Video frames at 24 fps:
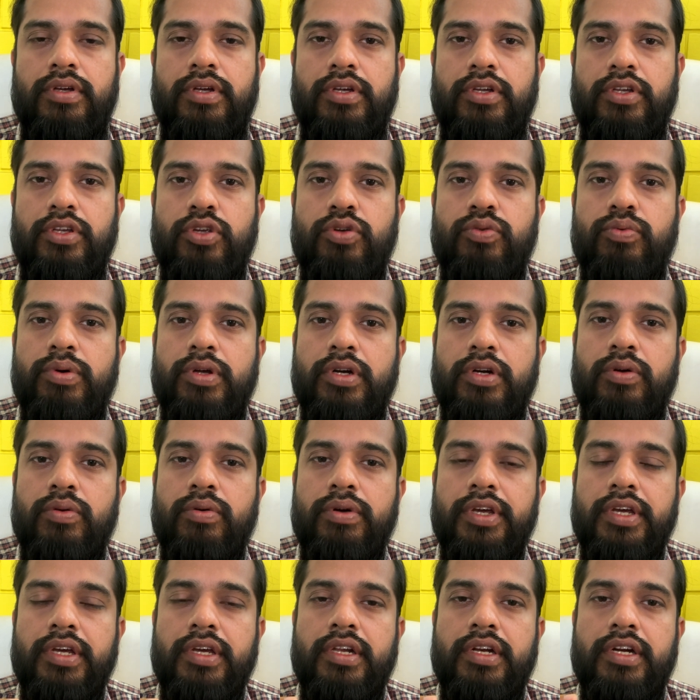You were
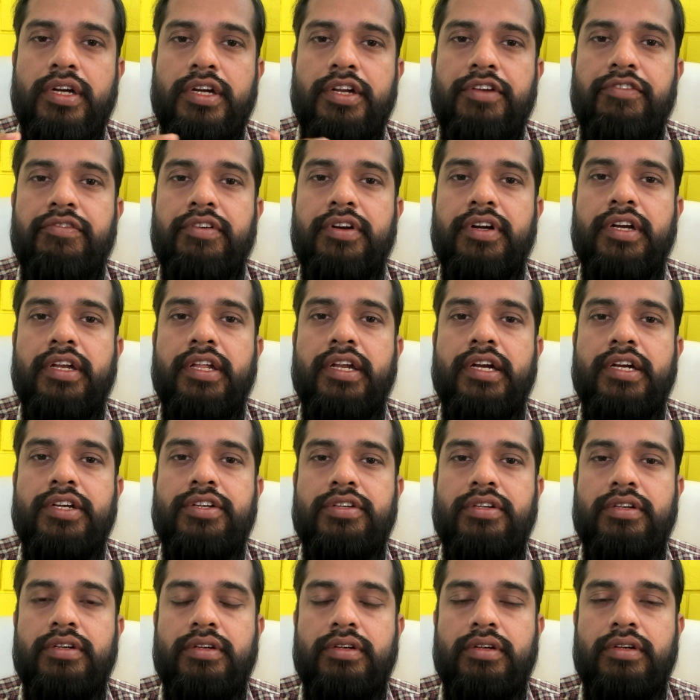going in a different
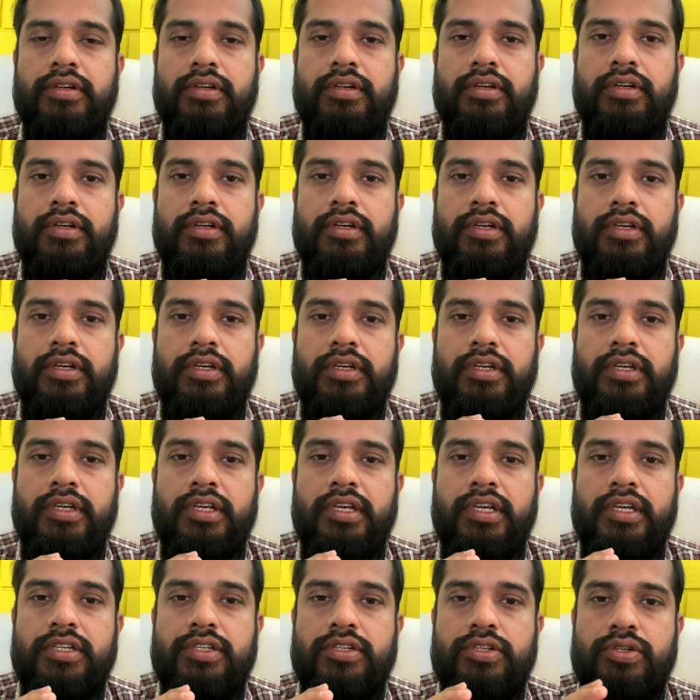direction. He
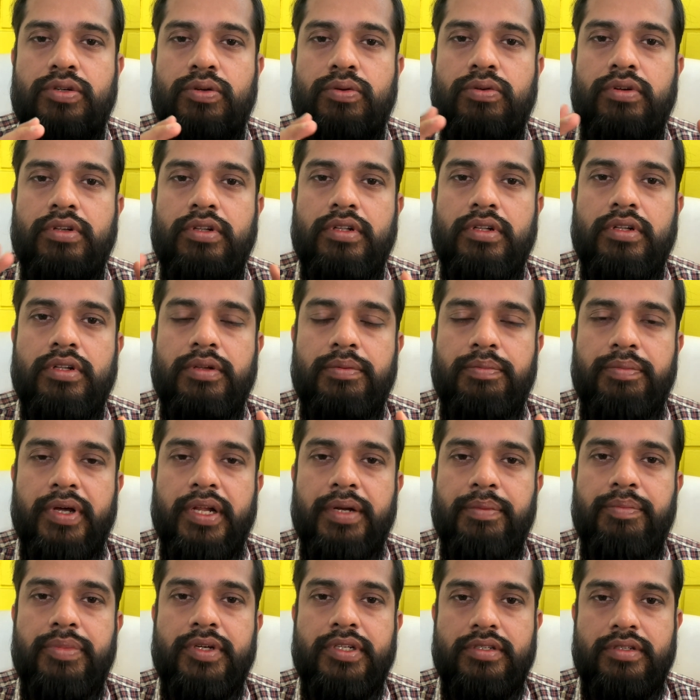has shown the
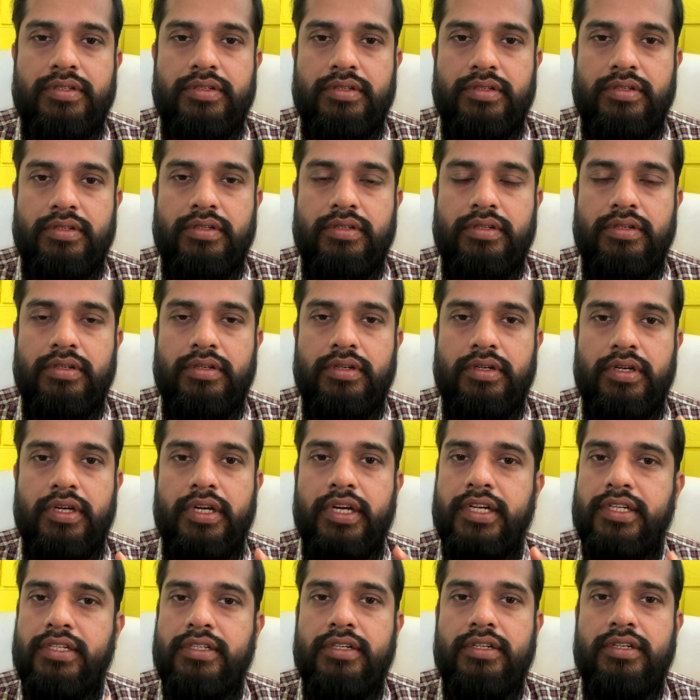purpose,
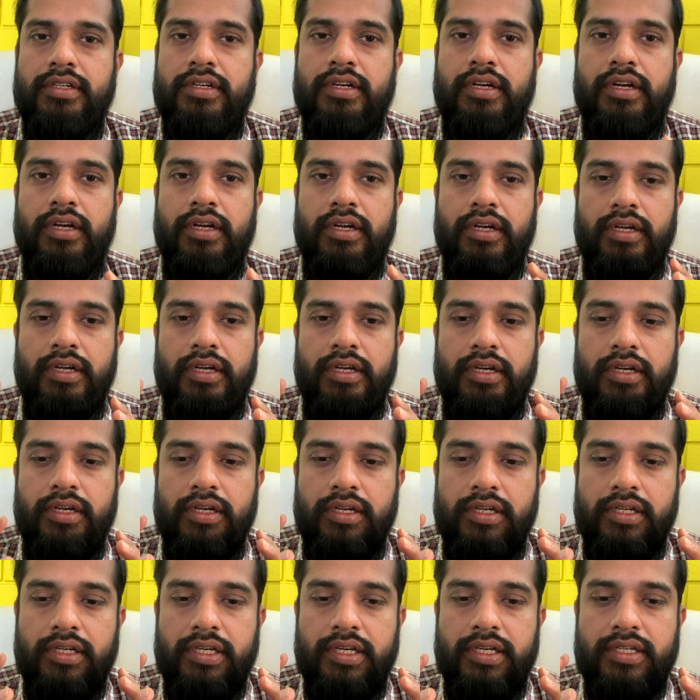etc.
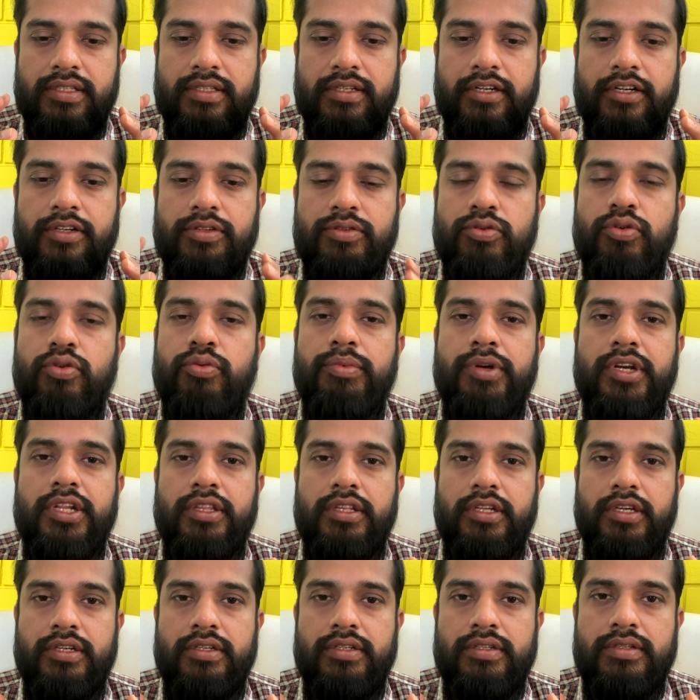He has said so many
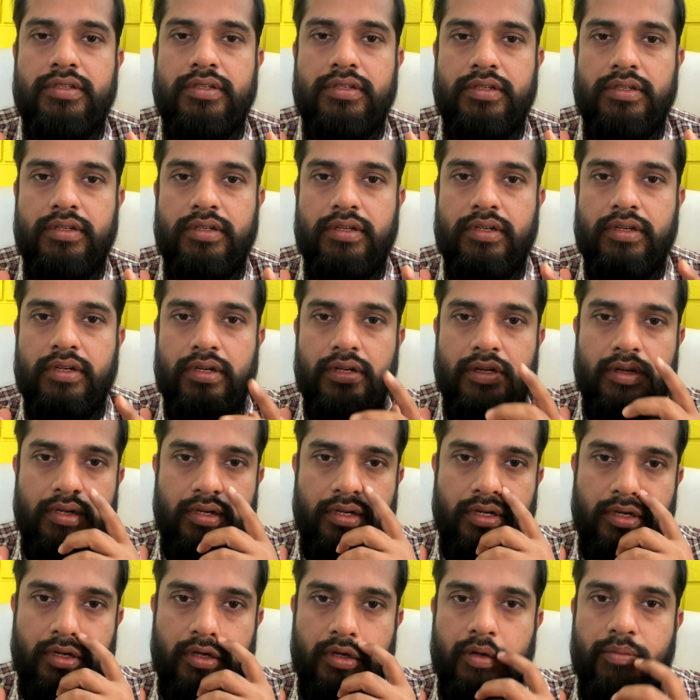things.
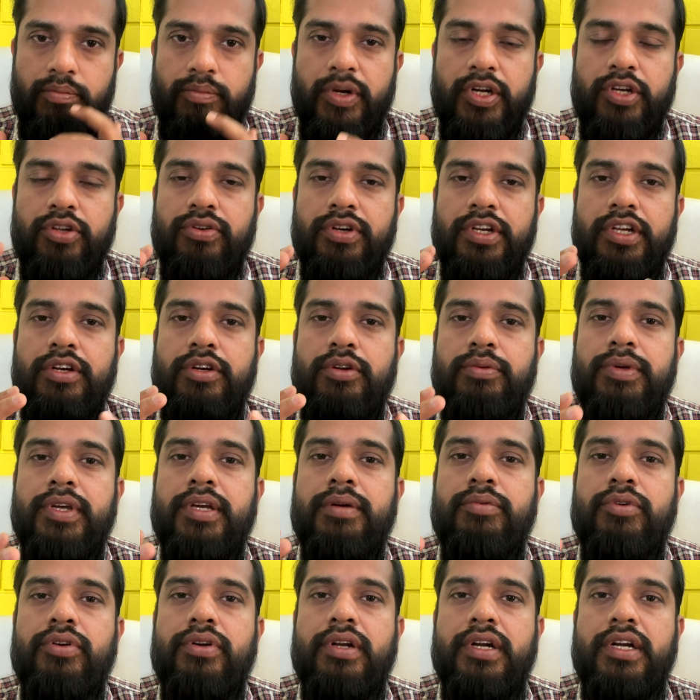But you need to be
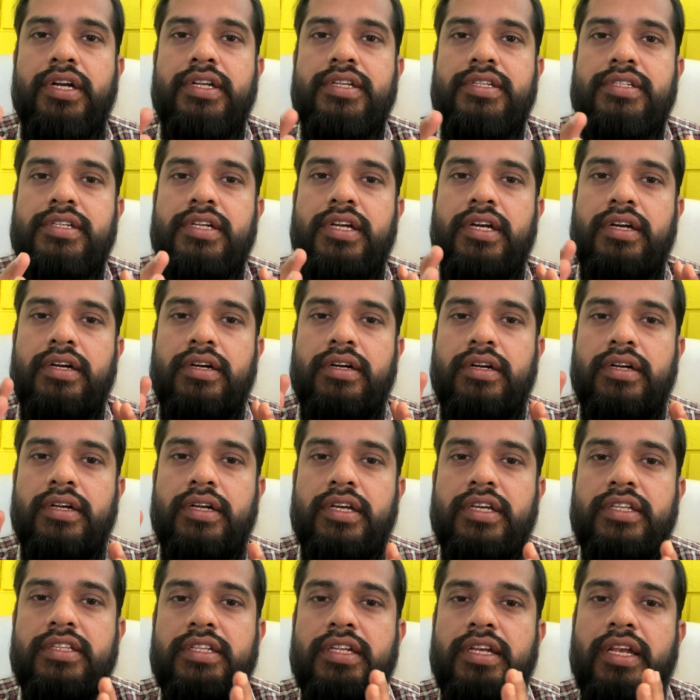able to understand
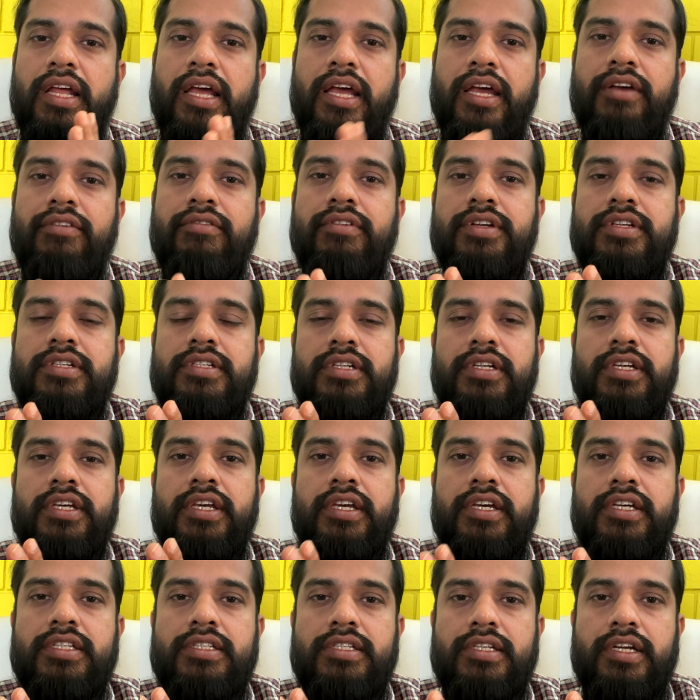in the language that he
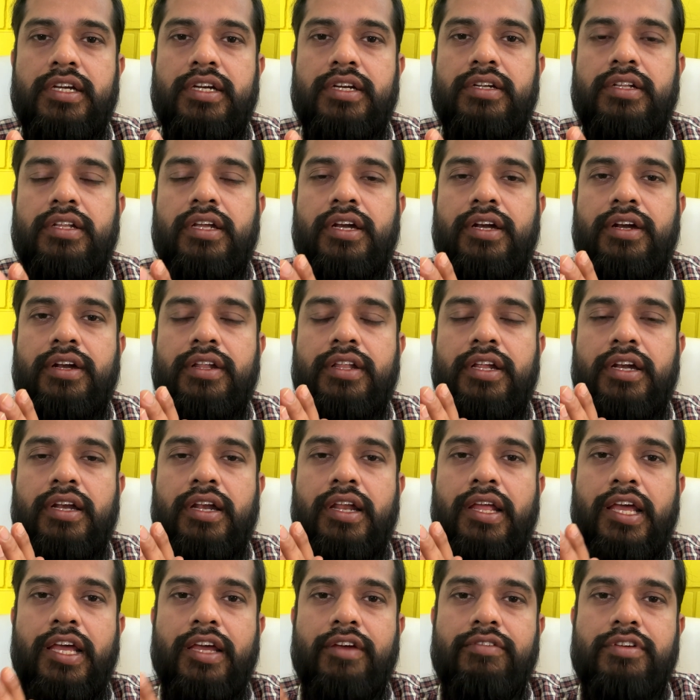has said that
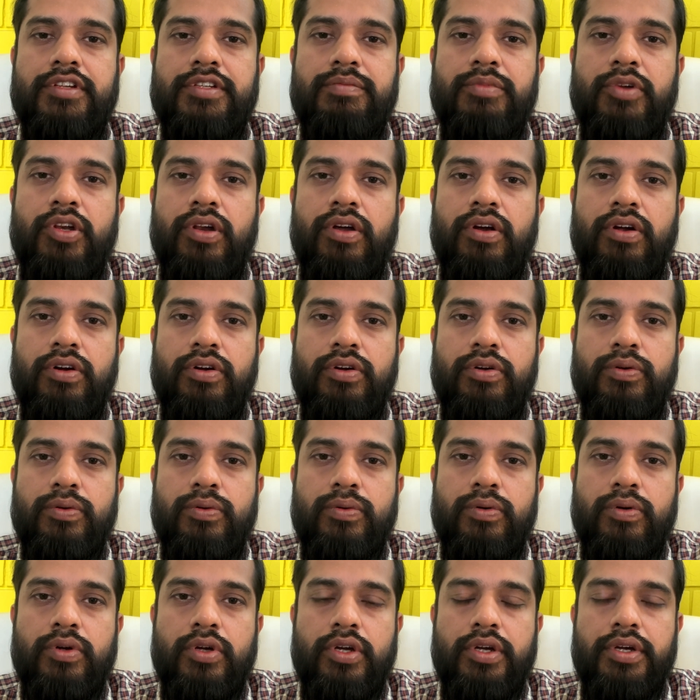language belonged to
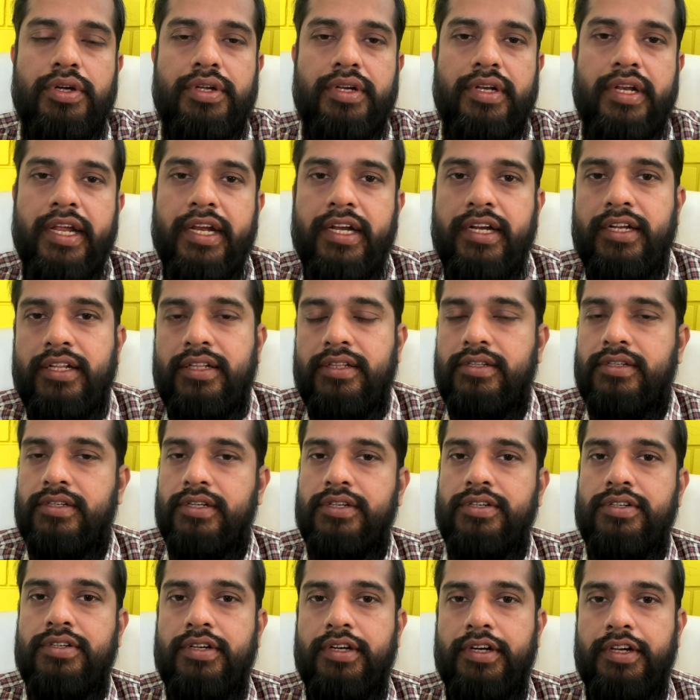19th
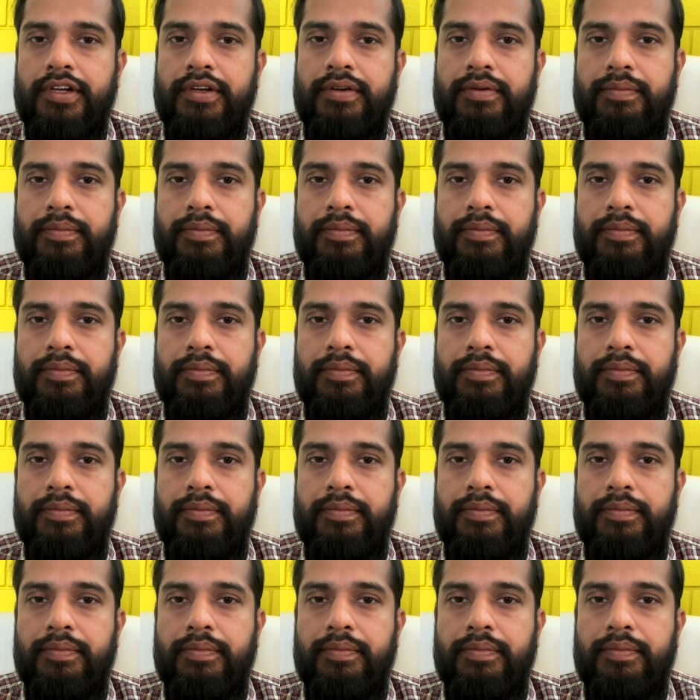century.